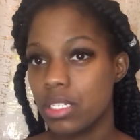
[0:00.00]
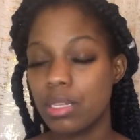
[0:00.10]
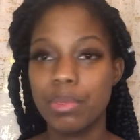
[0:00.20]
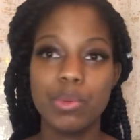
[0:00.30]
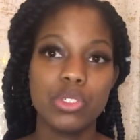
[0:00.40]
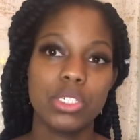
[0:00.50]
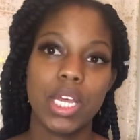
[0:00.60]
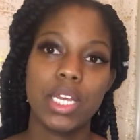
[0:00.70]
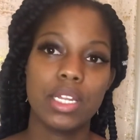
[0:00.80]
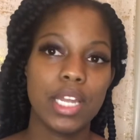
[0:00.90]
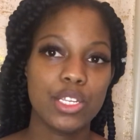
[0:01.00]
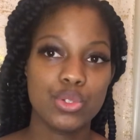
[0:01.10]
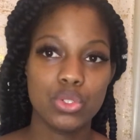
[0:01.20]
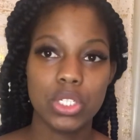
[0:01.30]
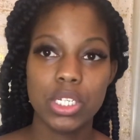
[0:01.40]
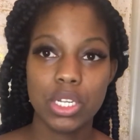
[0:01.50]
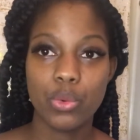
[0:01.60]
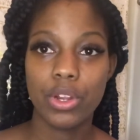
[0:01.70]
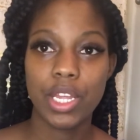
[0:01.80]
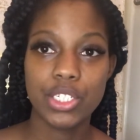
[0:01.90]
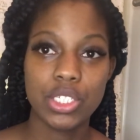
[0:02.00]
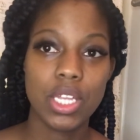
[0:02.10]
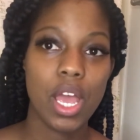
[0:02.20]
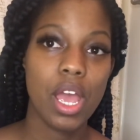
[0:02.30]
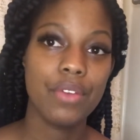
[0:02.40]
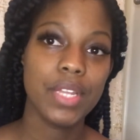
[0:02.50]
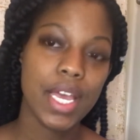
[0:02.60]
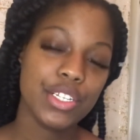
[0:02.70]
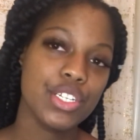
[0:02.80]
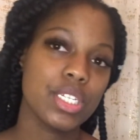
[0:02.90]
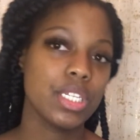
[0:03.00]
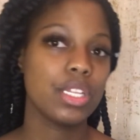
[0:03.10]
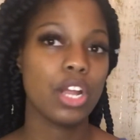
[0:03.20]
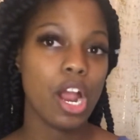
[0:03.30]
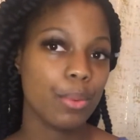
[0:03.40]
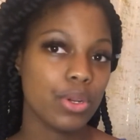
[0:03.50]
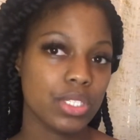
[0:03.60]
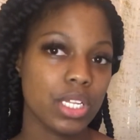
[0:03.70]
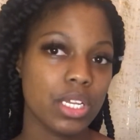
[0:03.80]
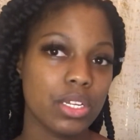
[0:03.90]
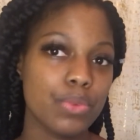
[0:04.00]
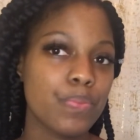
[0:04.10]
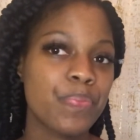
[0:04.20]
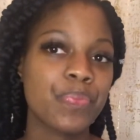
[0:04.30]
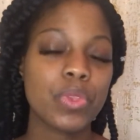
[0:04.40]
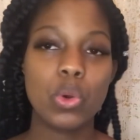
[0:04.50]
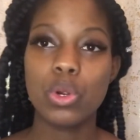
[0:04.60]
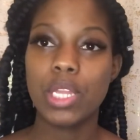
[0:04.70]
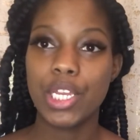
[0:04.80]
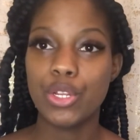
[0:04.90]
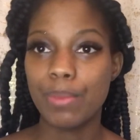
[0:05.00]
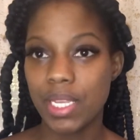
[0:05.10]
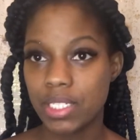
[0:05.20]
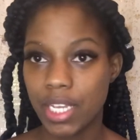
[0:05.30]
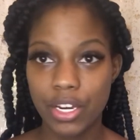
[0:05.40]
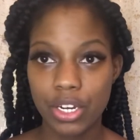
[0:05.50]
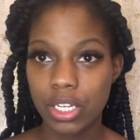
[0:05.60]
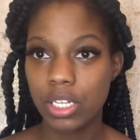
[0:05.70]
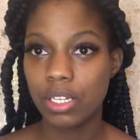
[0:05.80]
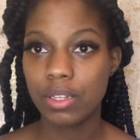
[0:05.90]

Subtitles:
Some people just like a natural look where they just have lashes and then their eyebrows done, or they do mascara,